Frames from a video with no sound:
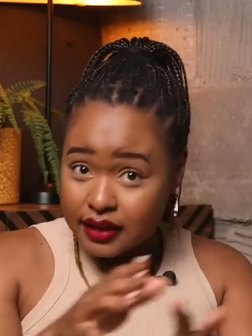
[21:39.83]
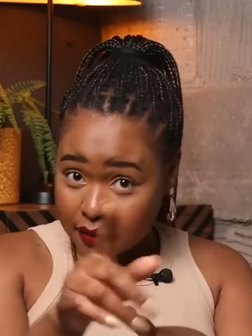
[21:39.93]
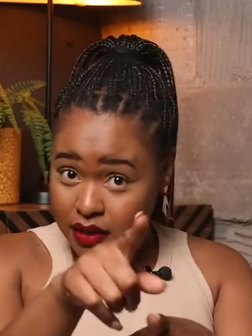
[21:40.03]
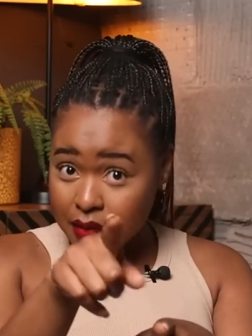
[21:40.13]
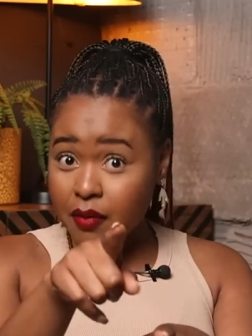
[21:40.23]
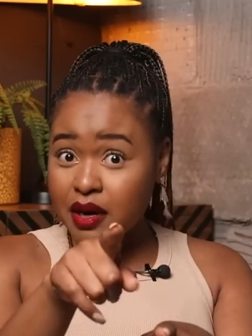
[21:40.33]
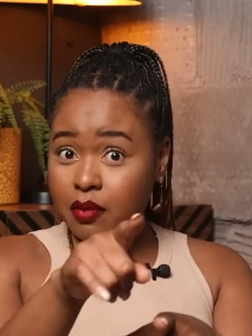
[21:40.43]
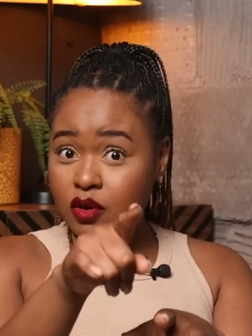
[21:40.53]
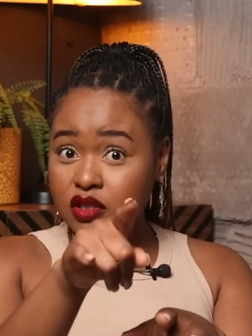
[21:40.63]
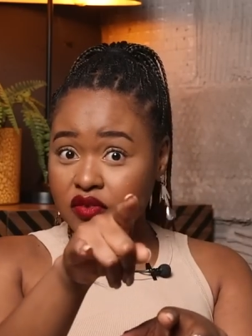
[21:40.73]
never one
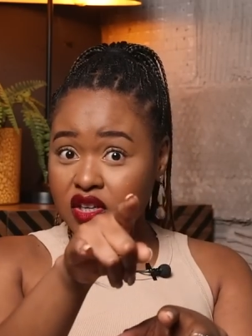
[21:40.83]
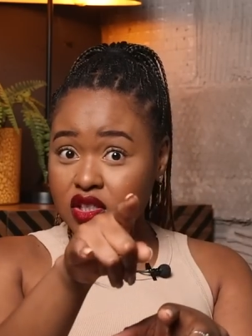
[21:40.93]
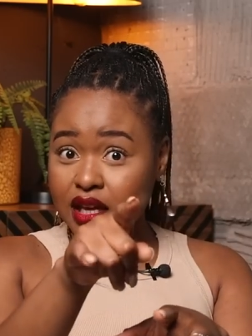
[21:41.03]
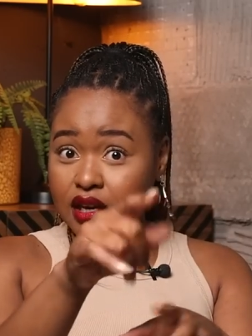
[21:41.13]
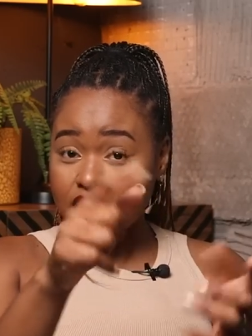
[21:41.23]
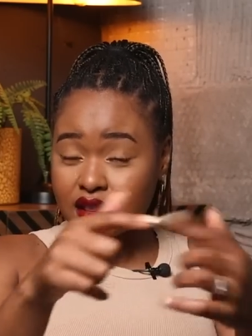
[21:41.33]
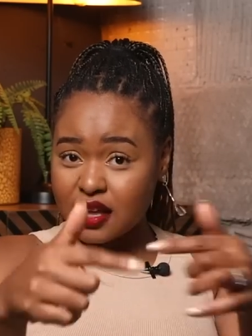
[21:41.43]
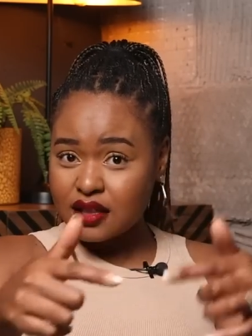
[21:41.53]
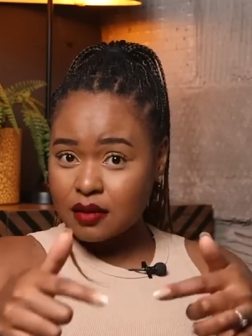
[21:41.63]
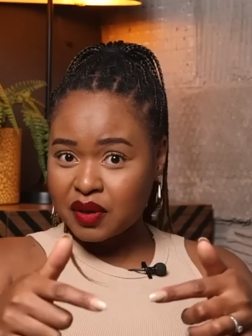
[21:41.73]
one notification get they
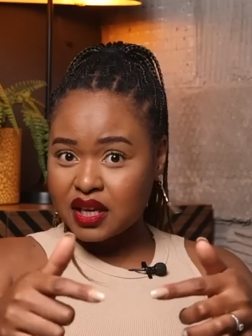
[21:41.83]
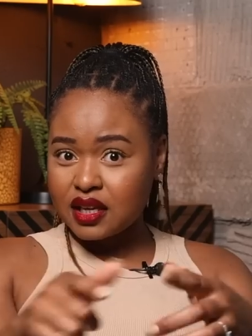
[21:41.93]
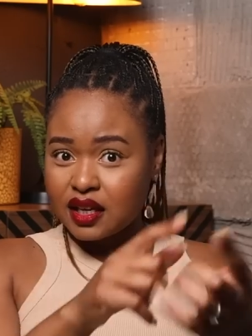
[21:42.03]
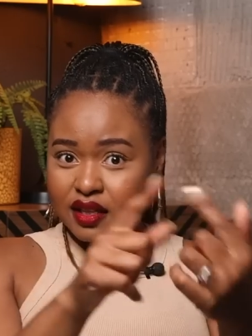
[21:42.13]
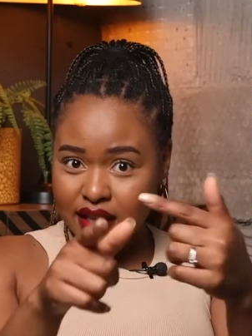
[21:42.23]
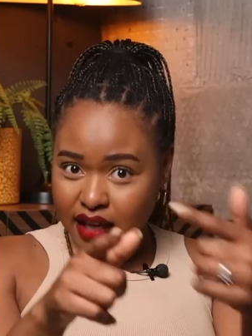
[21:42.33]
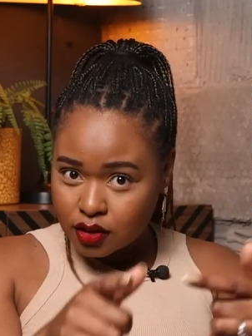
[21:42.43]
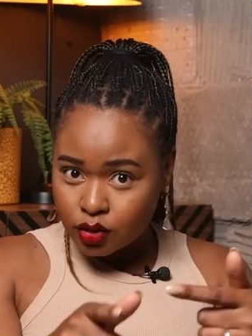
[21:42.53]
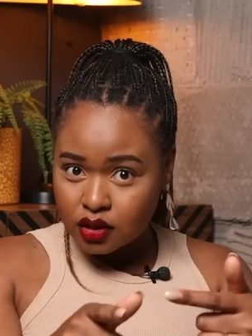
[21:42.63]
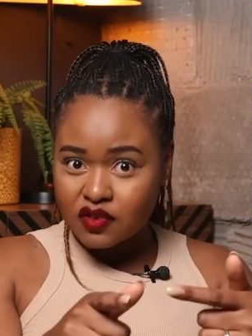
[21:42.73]
in the beginning. They get the
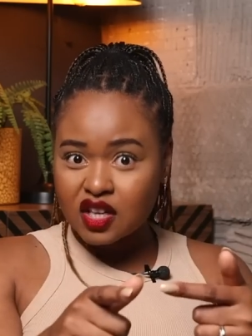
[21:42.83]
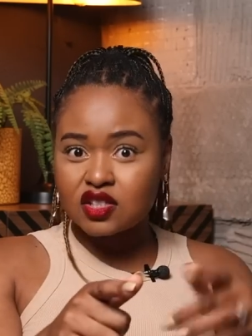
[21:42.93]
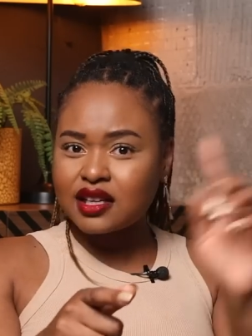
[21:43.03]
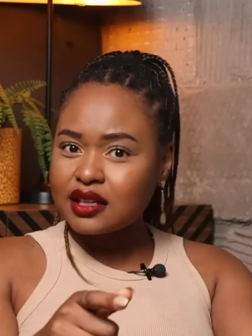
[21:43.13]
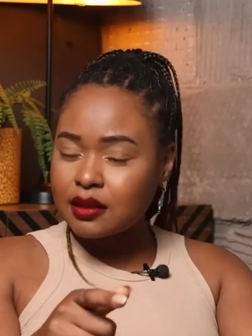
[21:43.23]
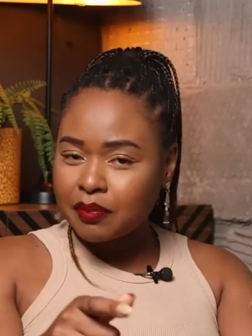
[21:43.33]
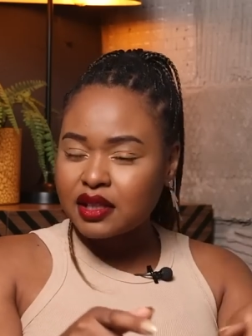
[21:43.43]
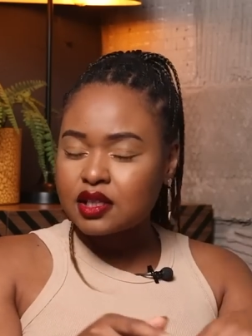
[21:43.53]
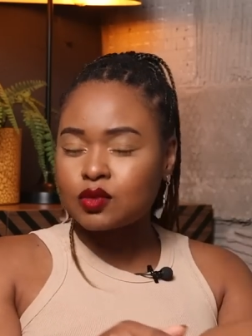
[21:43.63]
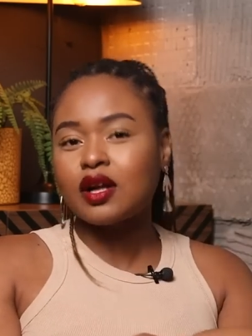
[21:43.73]
notification, click the bell
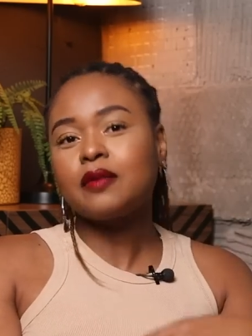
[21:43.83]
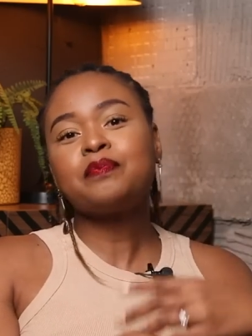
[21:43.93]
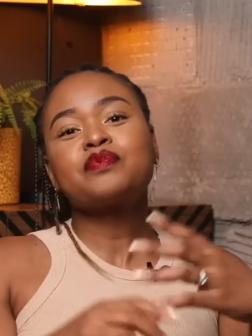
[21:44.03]
as well.